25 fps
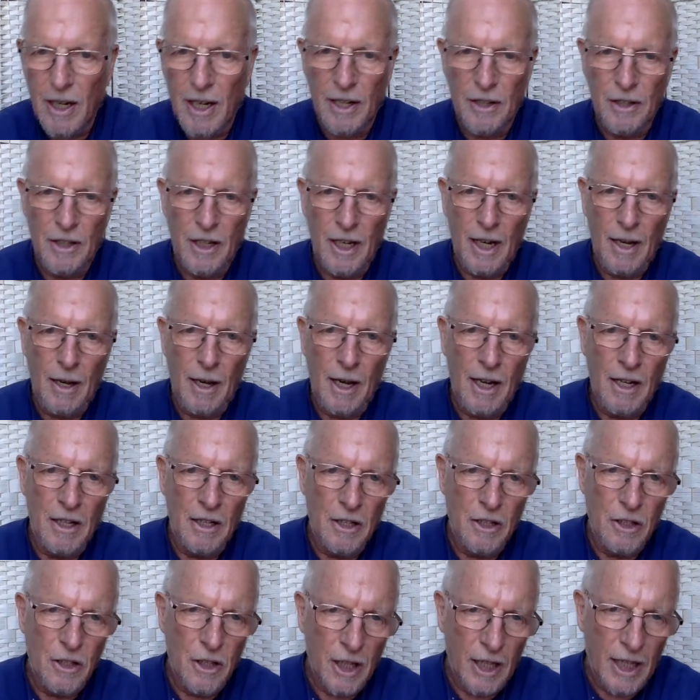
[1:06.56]
and
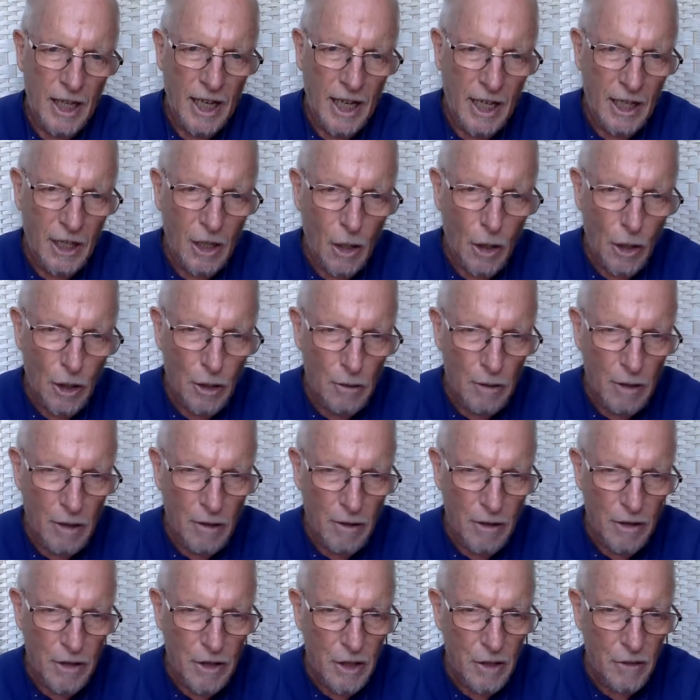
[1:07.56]
again, gonorrhea
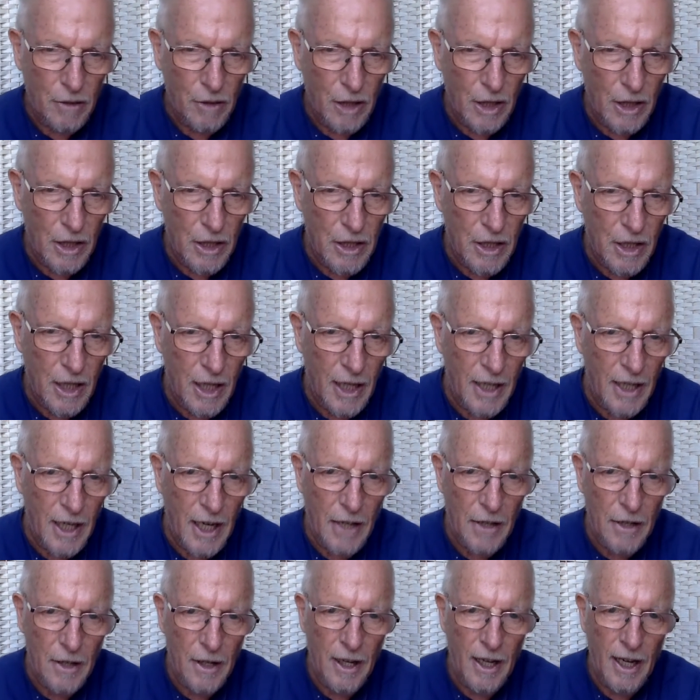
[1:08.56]
and syphilis, and
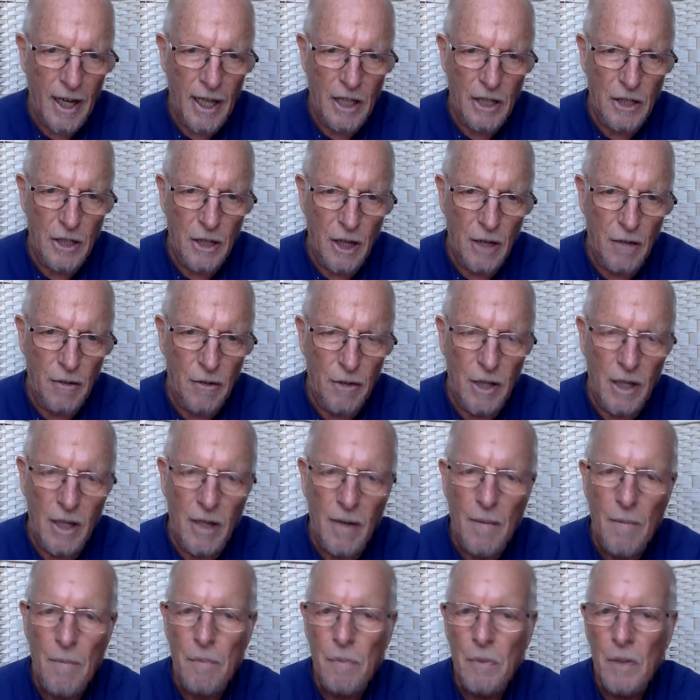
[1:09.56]
other HIV.
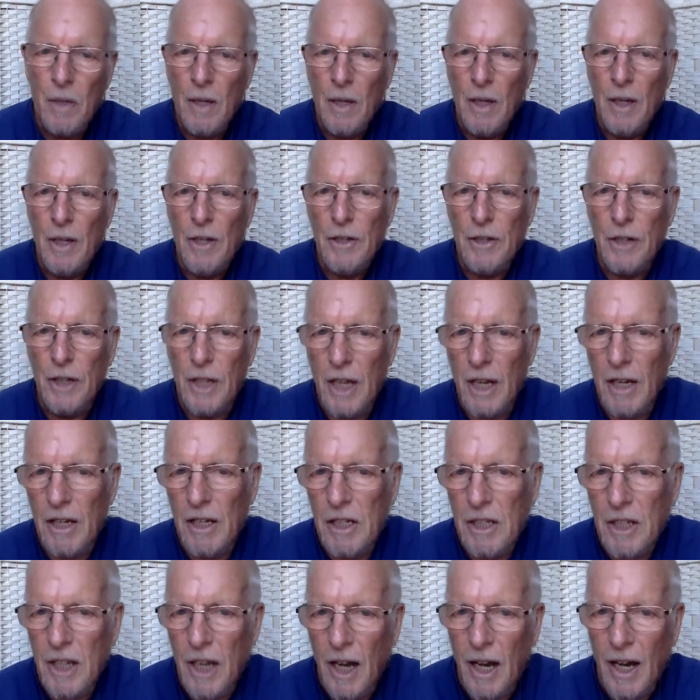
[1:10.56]
So
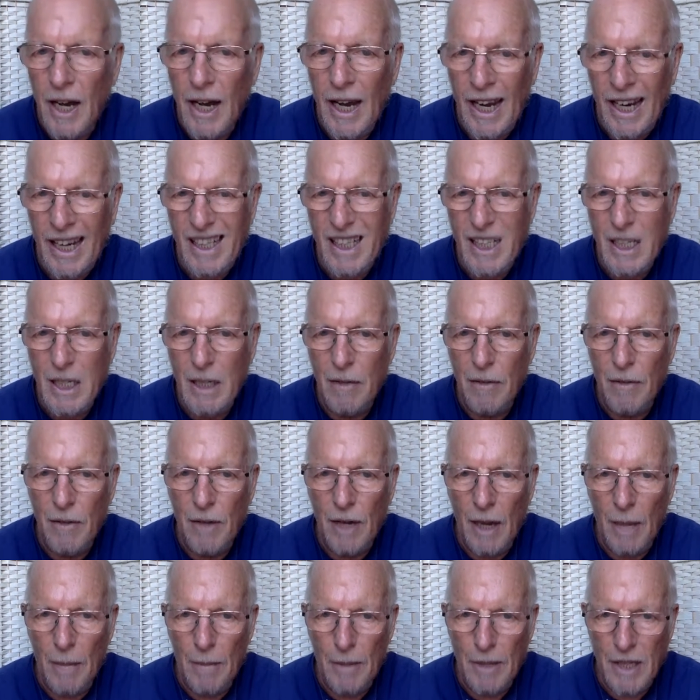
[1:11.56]
these are active
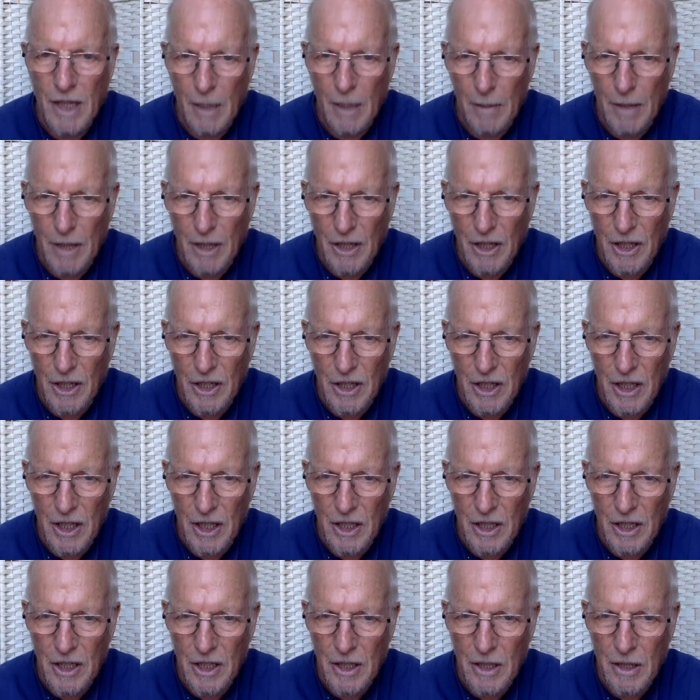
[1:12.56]
epidemic
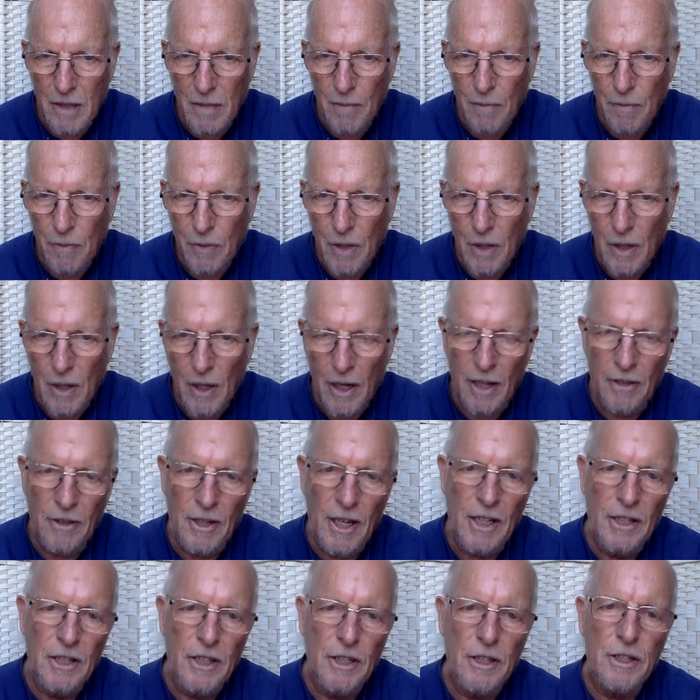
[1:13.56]
diseases. And
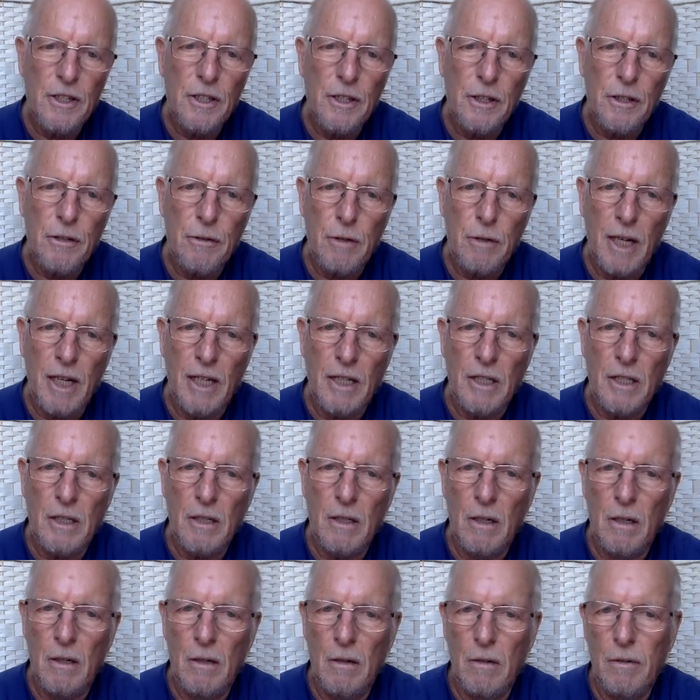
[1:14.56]
then there's the threat
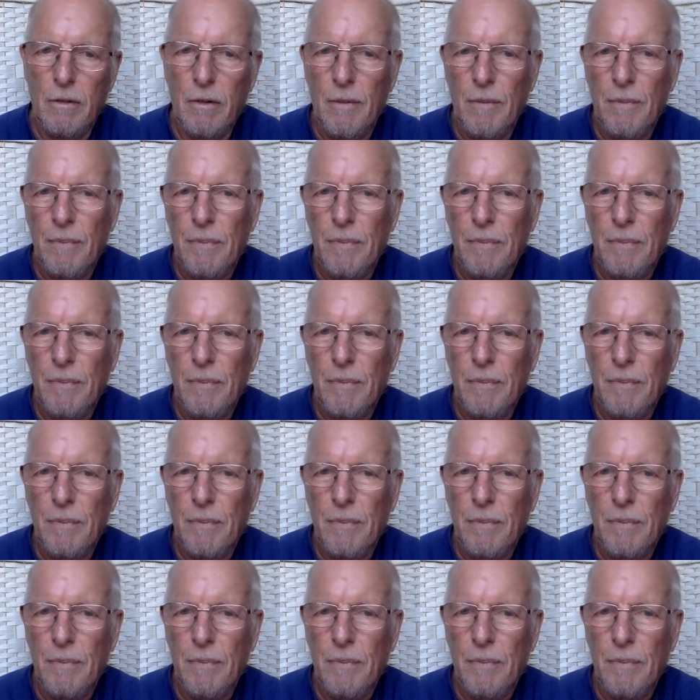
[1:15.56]
of